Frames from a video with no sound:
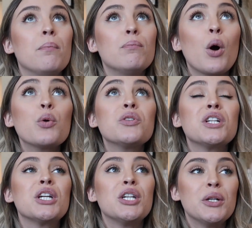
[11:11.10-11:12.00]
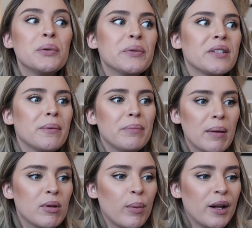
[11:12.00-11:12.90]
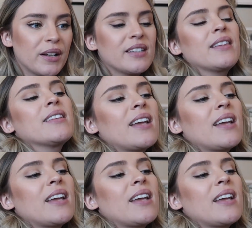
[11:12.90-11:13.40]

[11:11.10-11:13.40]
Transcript: most used baby products at this